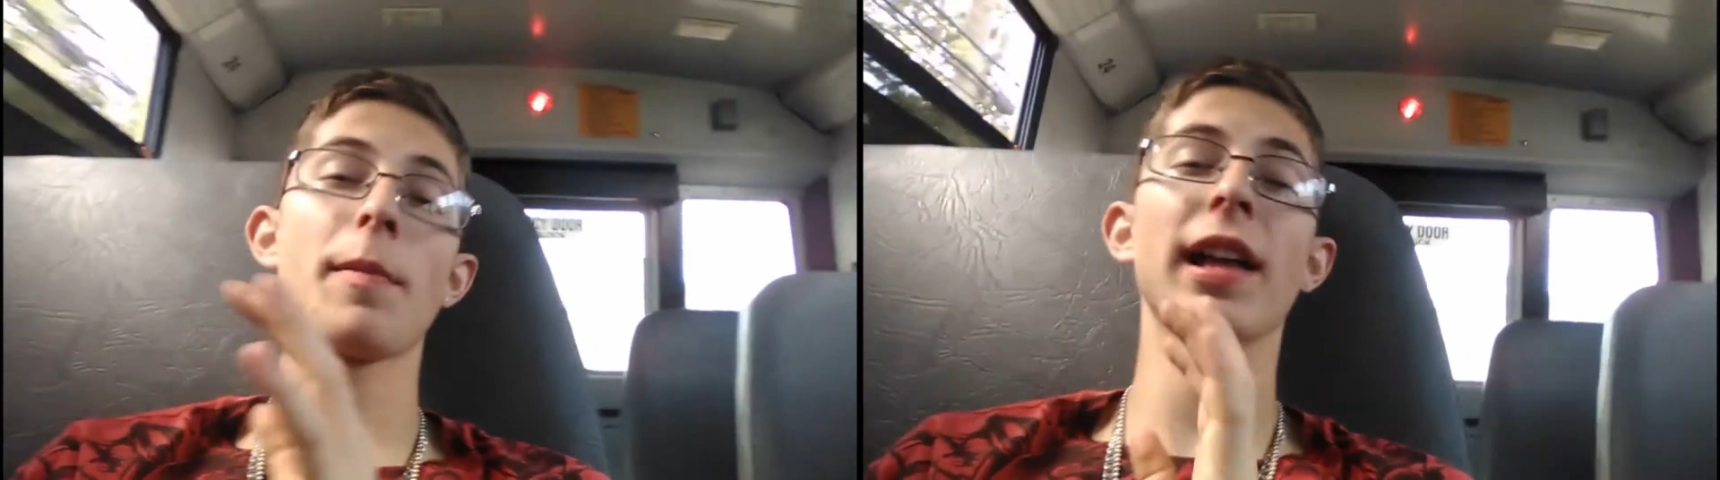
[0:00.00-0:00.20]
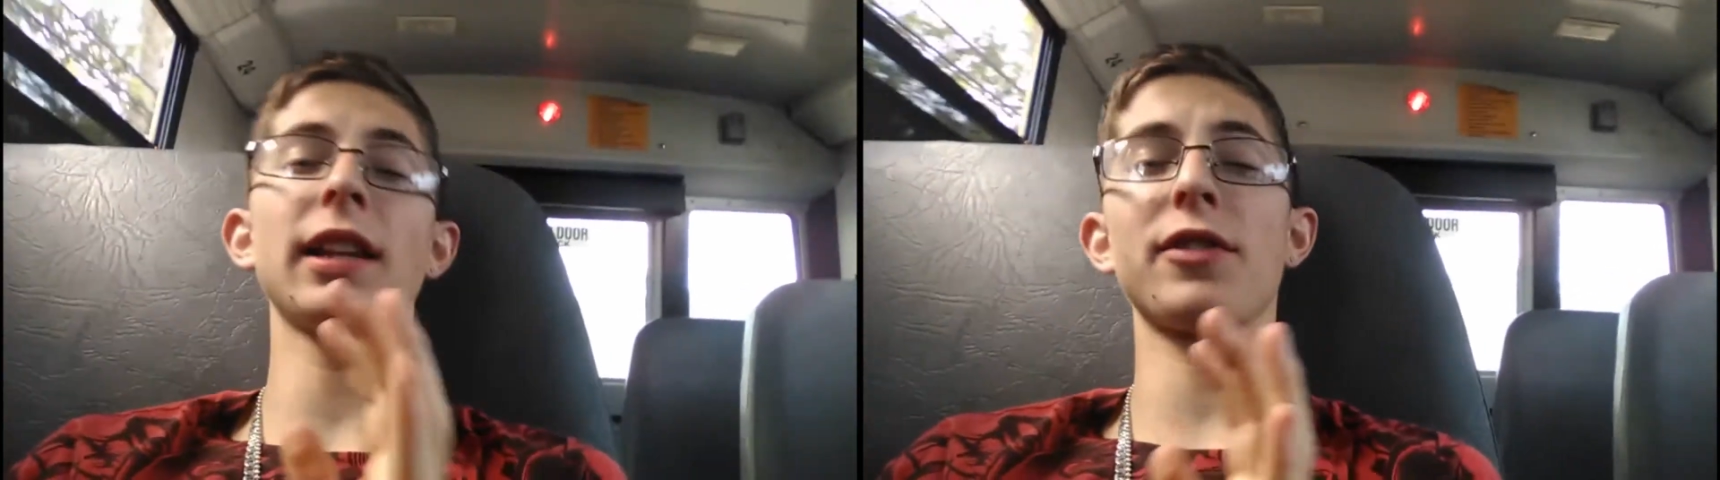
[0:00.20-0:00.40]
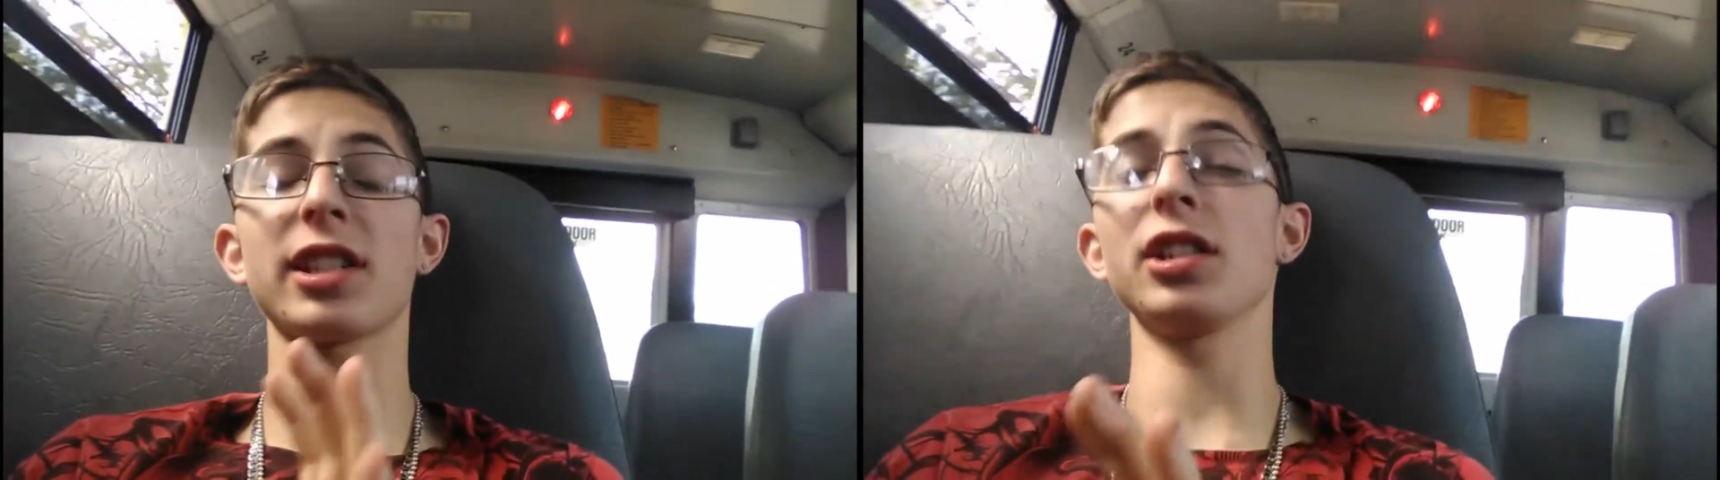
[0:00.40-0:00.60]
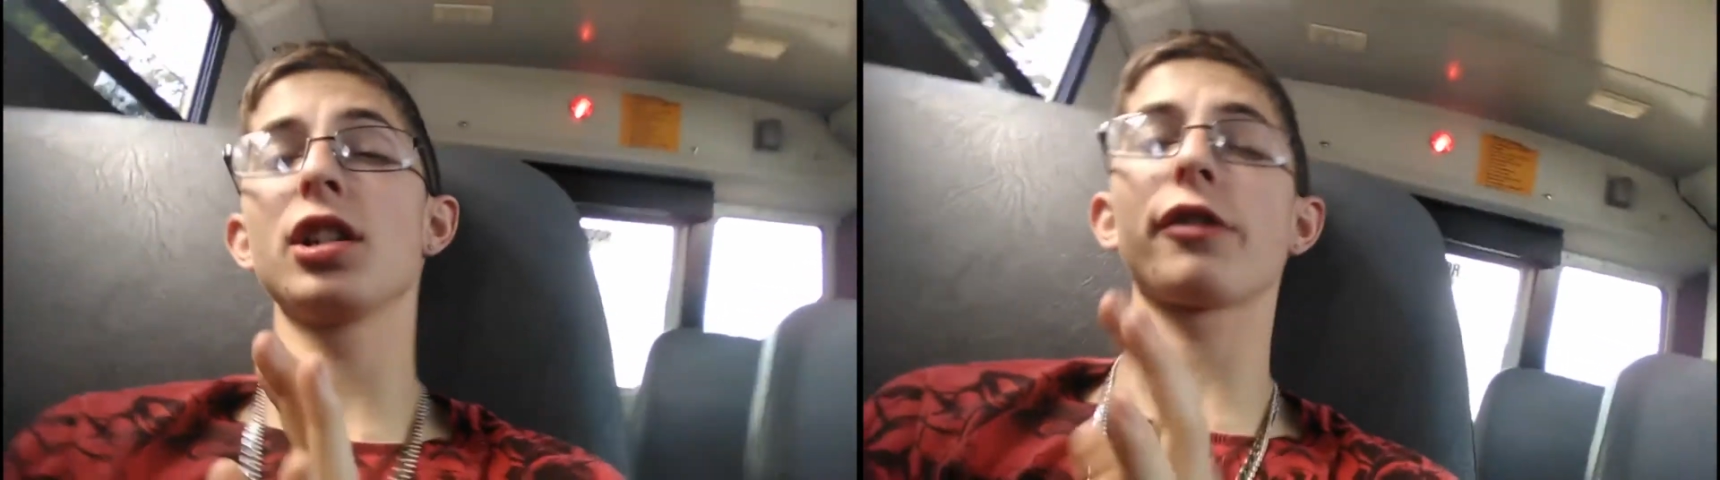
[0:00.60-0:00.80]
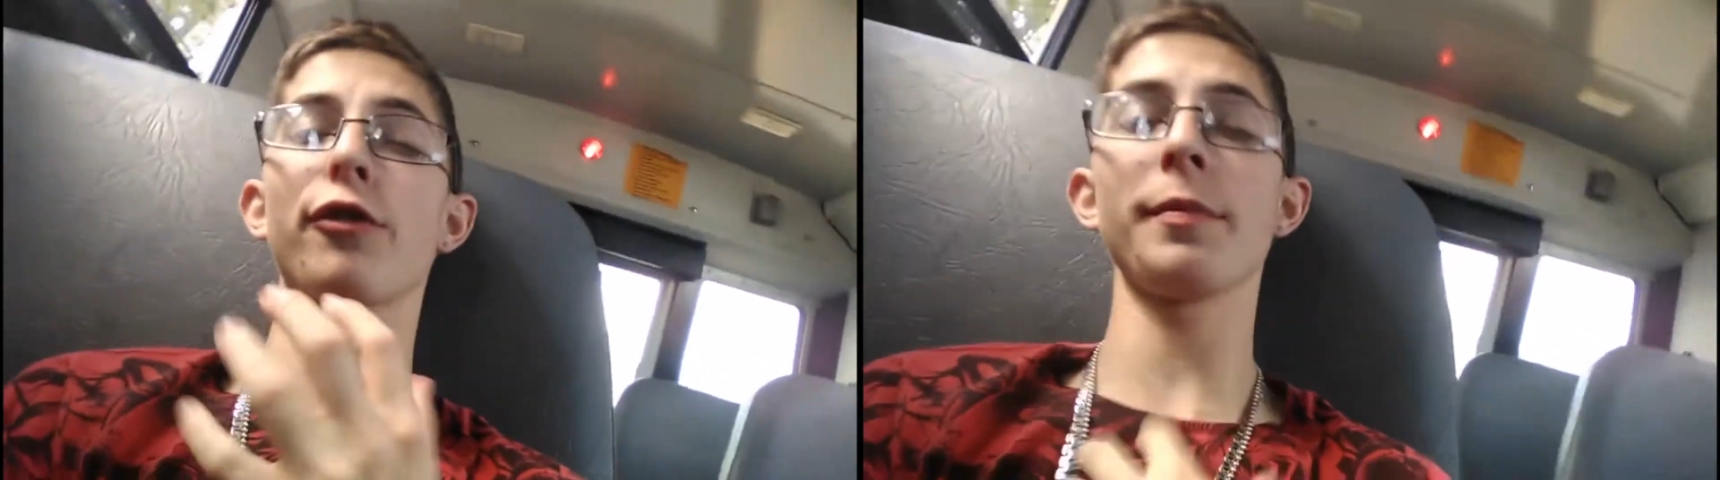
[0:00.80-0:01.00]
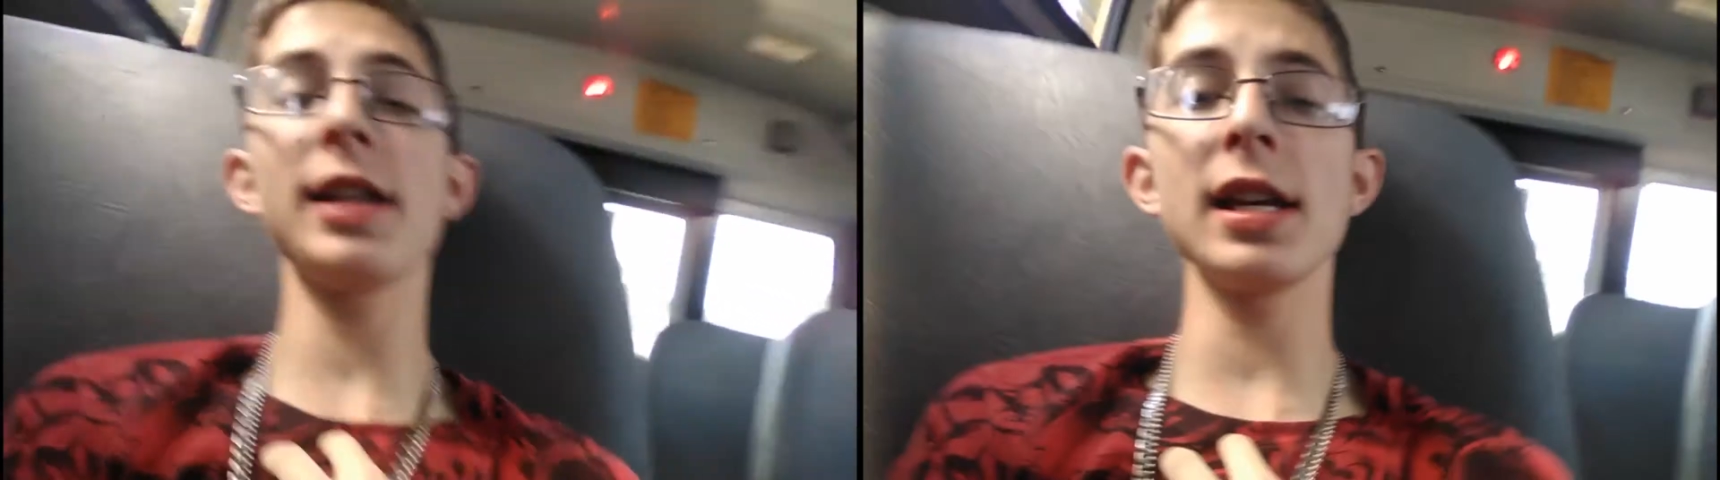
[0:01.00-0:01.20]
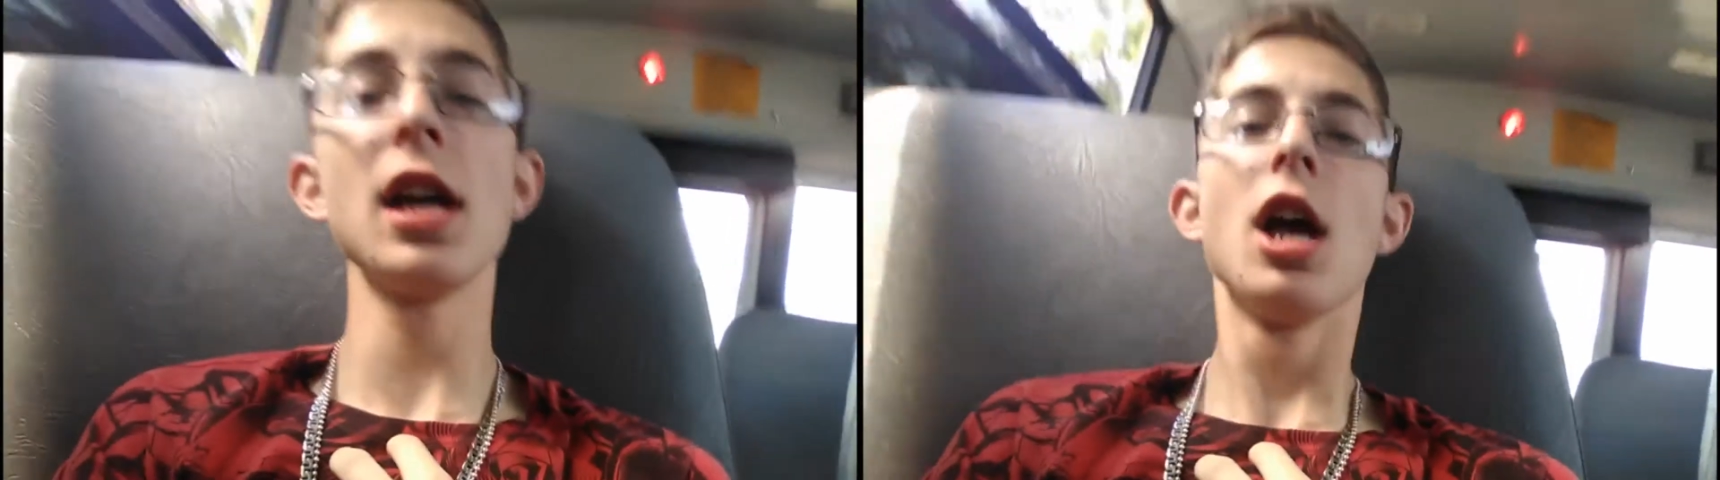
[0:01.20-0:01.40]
a magnificent year for me.